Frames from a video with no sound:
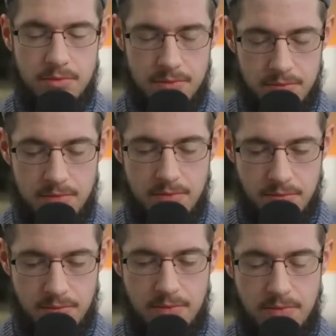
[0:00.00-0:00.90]

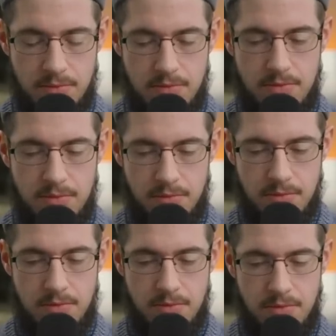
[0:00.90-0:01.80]

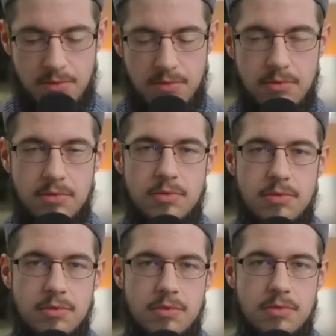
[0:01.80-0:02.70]

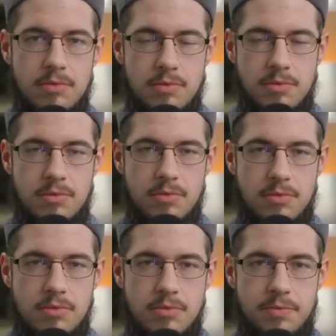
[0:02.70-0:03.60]

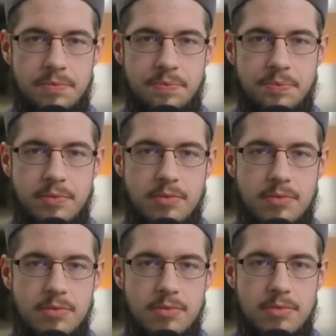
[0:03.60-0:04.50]

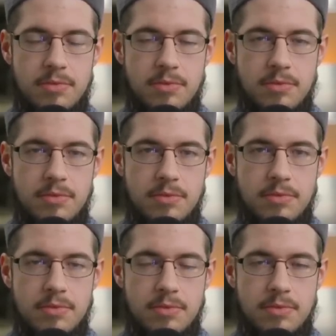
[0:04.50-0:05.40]

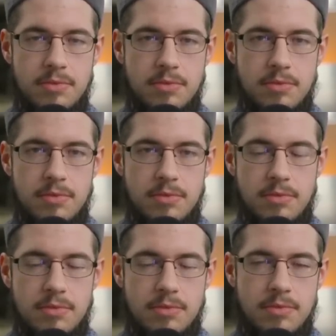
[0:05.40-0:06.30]

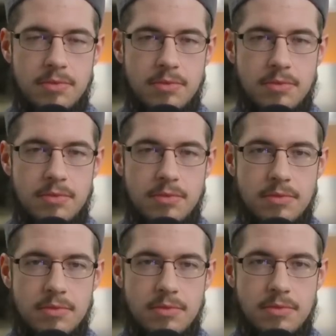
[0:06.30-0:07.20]

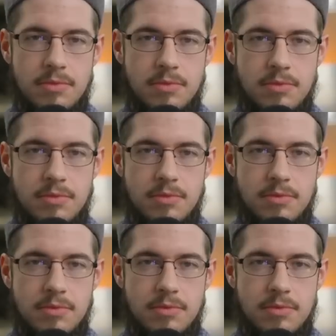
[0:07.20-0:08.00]
No words are spoken by the person on screen.